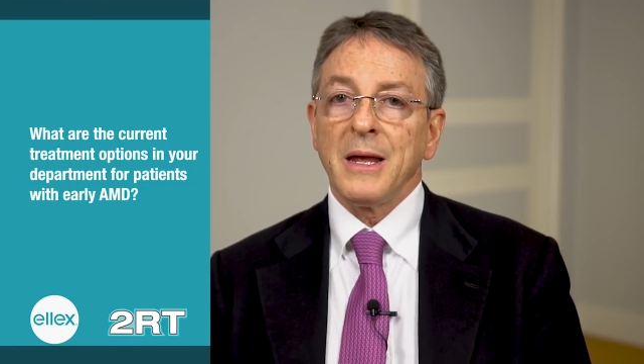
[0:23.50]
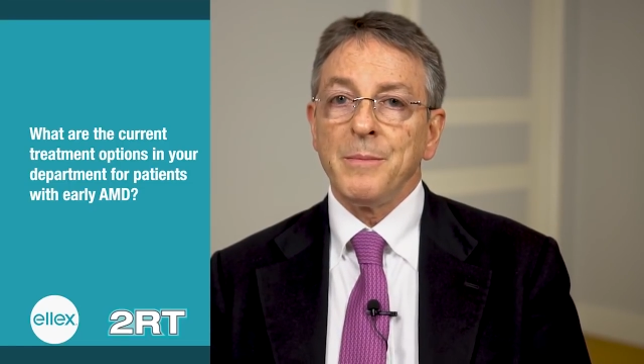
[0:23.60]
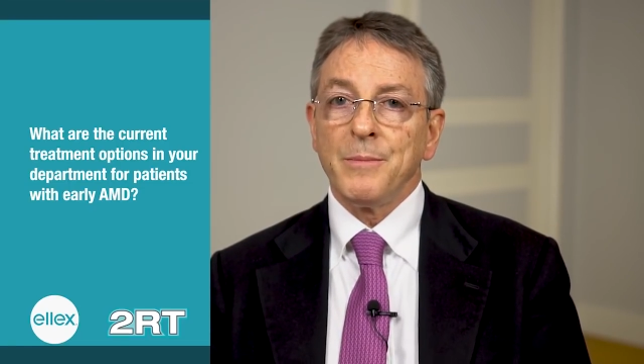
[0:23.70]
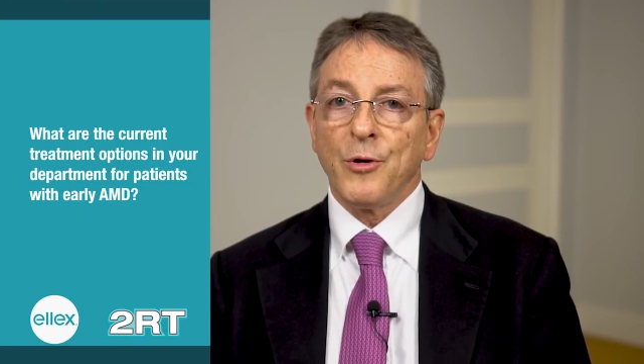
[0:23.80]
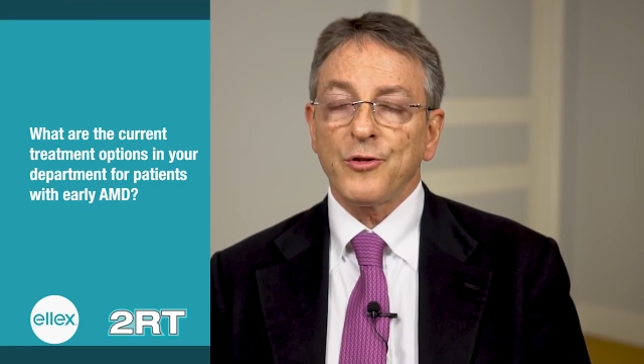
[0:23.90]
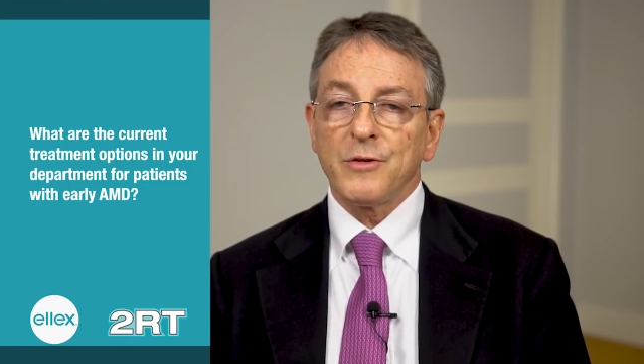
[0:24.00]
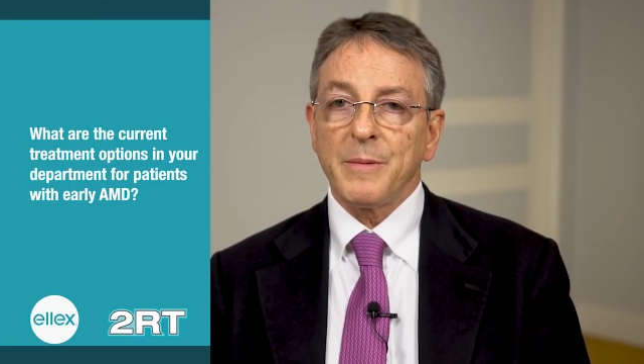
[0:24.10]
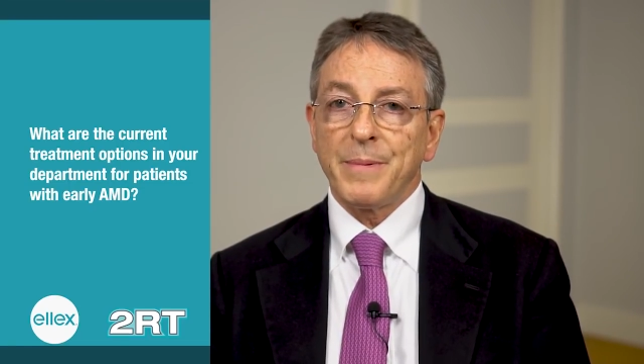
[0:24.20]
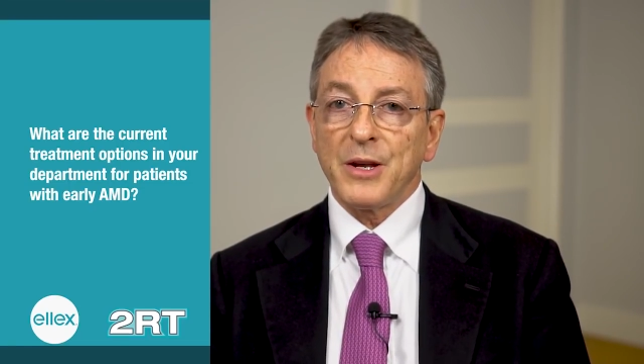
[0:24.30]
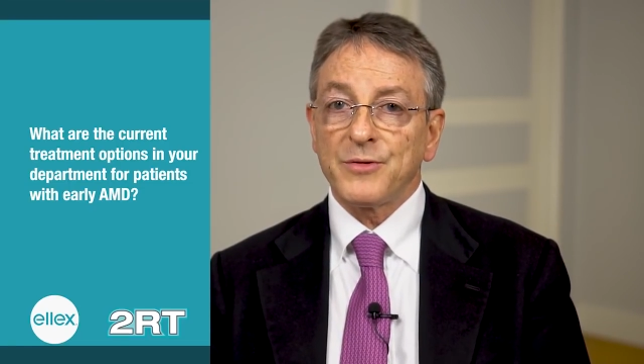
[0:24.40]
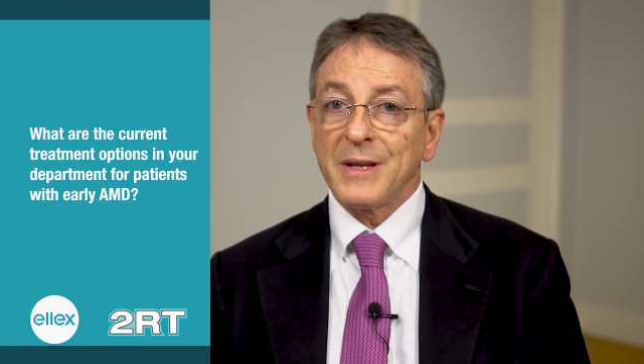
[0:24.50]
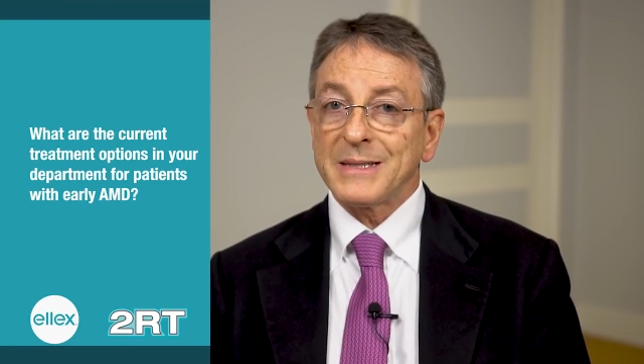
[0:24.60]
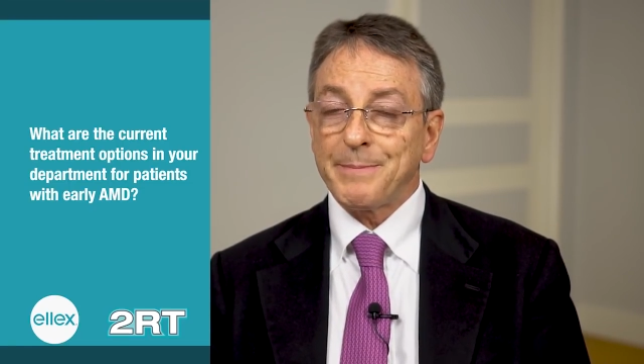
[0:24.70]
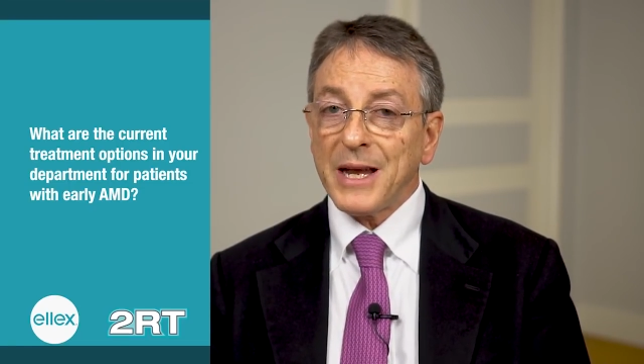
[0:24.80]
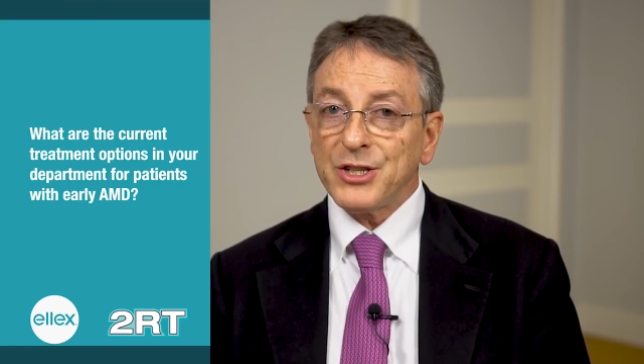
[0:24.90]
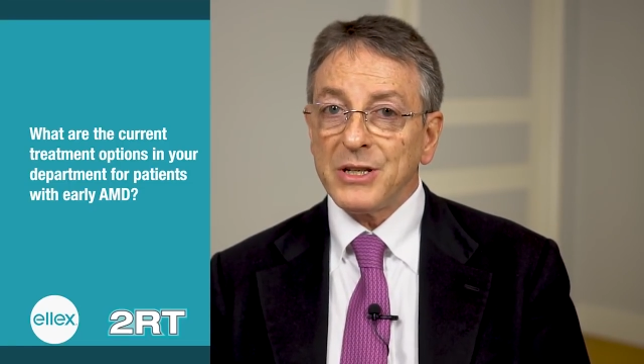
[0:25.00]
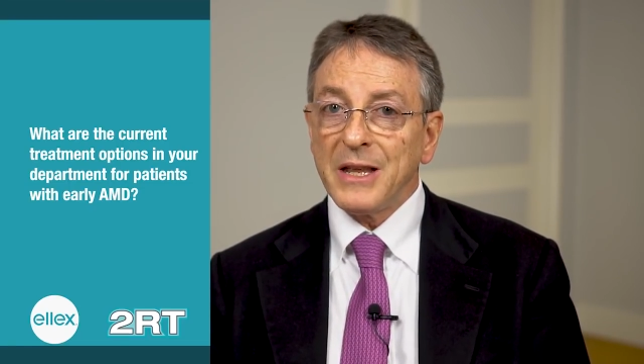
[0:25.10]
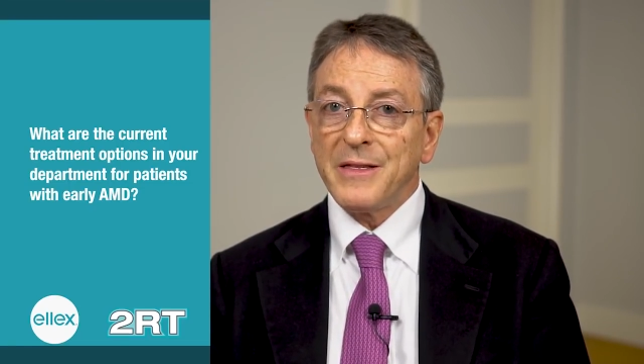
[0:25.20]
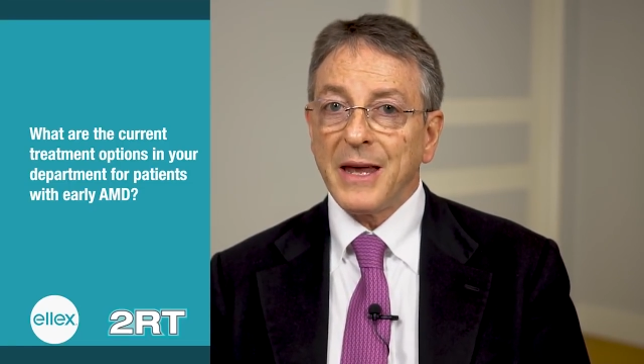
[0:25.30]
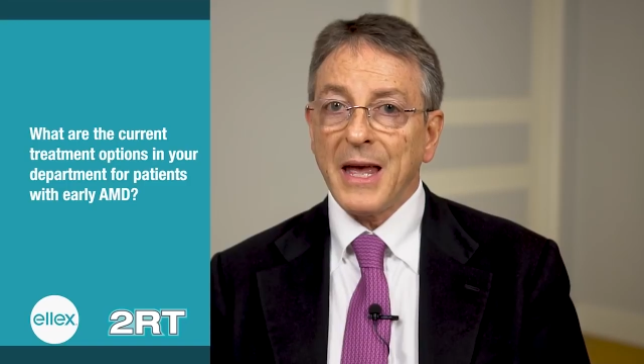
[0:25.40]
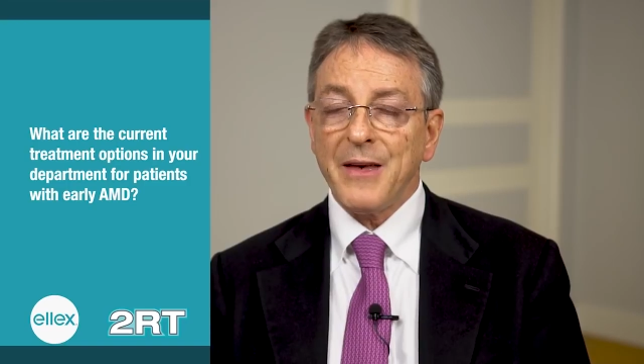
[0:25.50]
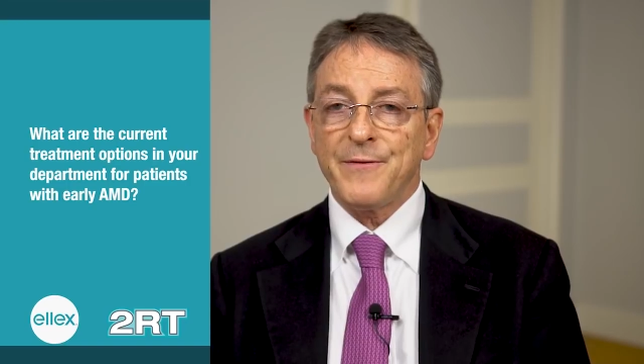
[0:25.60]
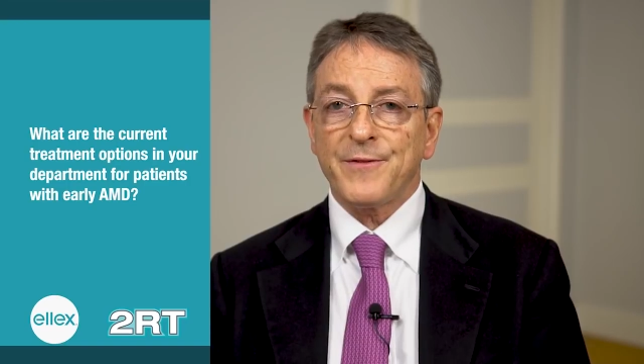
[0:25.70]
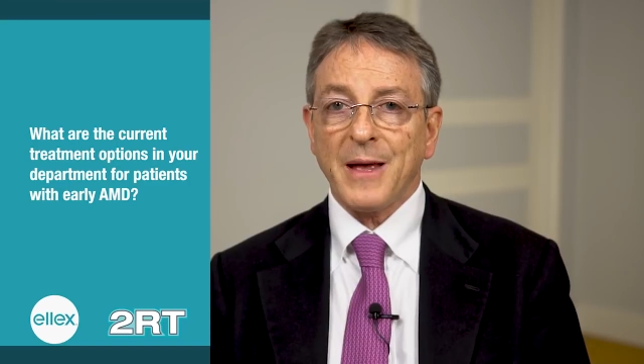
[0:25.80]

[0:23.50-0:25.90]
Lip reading: in most of the patients, especially they have